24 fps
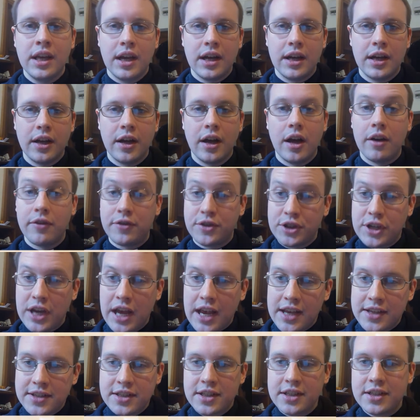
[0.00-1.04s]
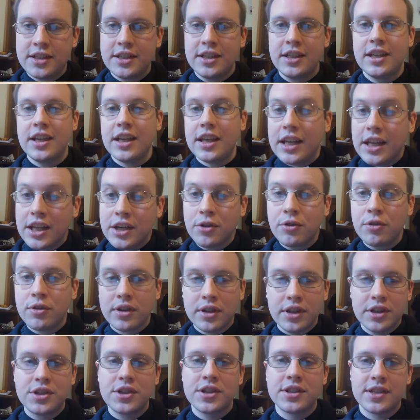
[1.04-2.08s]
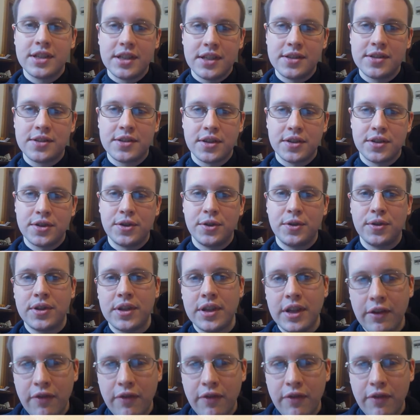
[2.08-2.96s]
of chastity in a religious institute.